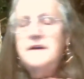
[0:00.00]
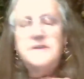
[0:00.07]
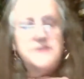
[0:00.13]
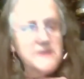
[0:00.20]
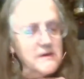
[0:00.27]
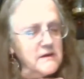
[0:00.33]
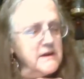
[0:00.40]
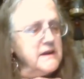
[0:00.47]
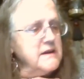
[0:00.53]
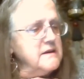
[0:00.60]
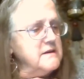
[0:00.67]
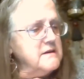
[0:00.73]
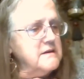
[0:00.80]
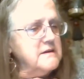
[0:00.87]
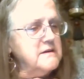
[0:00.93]
Sherry,
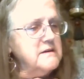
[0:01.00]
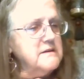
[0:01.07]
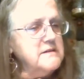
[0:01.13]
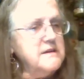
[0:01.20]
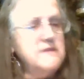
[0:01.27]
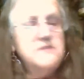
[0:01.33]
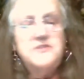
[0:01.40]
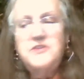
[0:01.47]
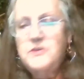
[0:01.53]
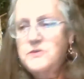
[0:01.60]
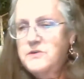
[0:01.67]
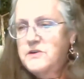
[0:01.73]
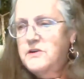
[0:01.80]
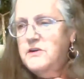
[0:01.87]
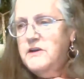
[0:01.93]
these
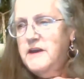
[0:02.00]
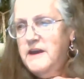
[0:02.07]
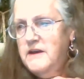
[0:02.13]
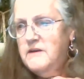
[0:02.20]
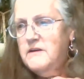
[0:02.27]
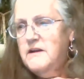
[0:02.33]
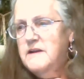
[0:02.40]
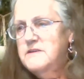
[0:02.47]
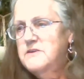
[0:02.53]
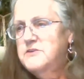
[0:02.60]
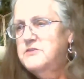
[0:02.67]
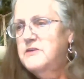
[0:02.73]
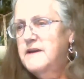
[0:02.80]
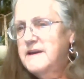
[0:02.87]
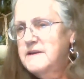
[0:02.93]
children are here and
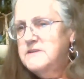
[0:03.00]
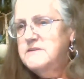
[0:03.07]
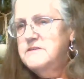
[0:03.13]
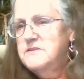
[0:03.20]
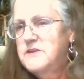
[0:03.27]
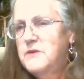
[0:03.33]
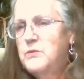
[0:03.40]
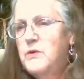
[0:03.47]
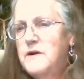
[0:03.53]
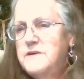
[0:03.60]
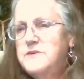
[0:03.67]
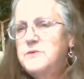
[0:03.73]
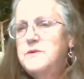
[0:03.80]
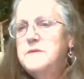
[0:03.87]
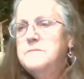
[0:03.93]
they
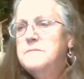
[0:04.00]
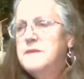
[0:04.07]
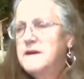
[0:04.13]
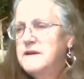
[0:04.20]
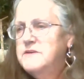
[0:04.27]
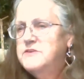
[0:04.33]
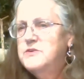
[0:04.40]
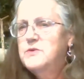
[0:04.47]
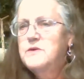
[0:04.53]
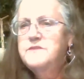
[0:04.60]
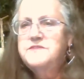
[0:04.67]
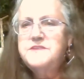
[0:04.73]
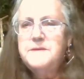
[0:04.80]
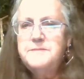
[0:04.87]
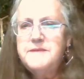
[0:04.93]
want to remind you
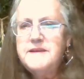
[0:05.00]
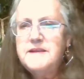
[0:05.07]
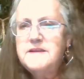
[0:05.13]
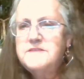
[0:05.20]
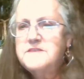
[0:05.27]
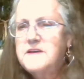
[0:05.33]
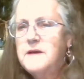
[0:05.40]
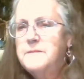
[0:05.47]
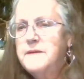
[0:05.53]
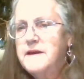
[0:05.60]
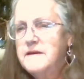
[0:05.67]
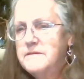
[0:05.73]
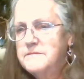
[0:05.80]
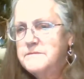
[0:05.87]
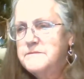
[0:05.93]
of something that's
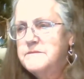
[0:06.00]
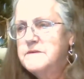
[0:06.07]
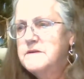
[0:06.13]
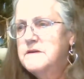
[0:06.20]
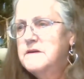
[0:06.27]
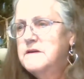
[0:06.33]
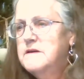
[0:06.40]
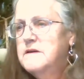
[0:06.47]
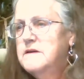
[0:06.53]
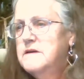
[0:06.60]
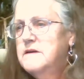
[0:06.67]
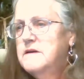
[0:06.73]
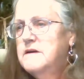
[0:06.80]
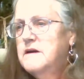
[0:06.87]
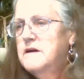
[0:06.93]
coming.
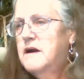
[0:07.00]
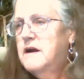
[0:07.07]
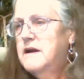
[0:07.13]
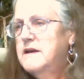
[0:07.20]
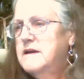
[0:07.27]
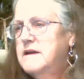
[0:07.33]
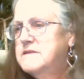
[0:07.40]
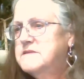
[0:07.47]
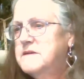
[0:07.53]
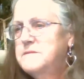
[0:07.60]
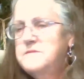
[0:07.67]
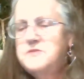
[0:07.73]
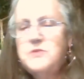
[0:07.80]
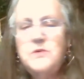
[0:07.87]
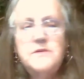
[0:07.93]
All right. It's
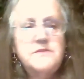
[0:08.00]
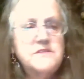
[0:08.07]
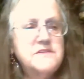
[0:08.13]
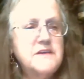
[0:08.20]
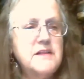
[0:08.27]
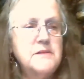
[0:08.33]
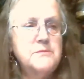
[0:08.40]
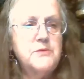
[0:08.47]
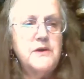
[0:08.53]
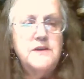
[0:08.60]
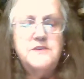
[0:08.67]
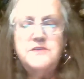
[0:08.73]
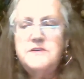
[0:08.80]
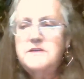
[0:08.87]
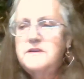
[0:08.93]
some sort of a
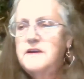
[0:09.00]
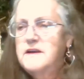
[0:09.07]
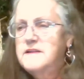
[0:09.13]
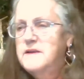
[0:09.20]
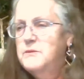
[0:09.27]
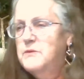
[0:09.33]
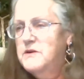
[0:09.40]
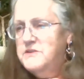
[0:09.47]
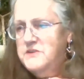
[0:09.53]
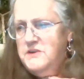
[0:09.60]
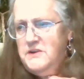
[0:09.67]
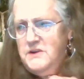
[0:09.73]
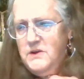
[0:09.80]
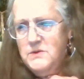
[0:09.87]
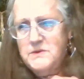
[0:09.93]
celebration and they want
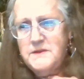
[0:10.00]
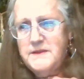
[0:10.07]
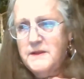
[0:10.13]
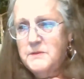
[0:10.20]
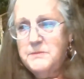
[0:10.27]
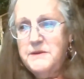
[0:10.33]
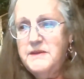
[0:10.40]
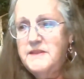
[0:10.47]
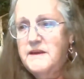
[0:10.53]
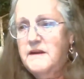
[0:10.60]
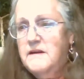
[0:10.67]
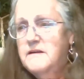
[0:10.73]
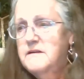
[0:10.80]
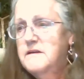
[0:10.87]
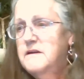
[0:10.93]
you to know that they'll be
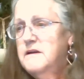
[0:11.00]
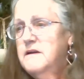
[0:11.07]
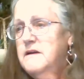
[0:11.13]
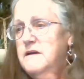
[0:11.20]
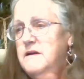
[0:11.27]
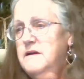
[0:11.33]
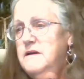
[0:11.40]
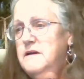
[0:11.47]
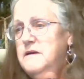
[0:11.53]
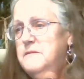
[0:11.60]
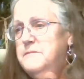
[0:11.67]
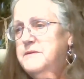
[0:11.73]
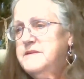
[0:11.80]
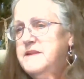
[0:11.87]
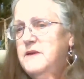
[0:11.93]
there,
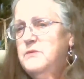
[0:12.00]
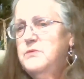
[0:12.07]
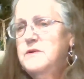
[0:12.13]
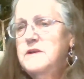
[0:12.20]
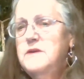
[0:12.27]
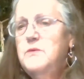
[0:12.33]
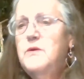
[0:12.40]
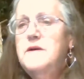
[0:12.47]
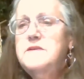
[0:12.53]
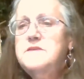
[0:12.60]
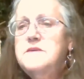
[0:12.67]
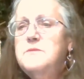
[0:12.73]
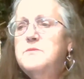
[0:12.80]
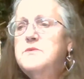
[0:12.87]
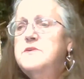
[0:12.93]
but they really want
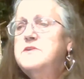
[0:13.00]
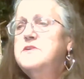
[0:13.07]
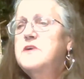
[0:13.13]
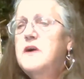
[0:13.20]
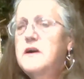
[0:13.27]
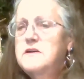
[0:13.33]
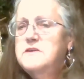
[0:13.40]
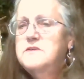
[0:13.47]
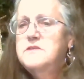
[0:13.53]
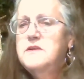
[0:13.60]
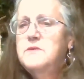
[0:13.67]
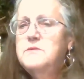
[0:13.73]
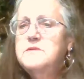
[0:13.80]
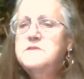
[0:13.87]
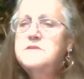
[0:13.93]
someone to talk to.
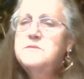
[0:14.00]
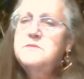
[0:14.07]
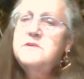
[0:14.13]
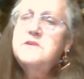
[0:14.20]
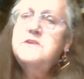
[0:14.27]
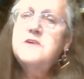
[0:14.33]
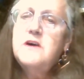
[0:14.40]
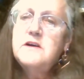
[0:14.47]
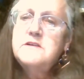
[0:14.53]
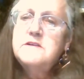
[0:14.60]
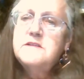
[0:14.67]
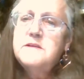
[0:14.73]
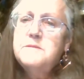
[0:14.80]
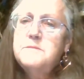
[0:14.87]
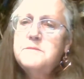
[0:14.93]
They want someone to talk
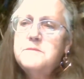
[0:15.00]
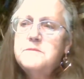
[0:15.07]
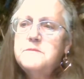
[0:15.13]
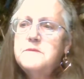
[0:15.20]
to them.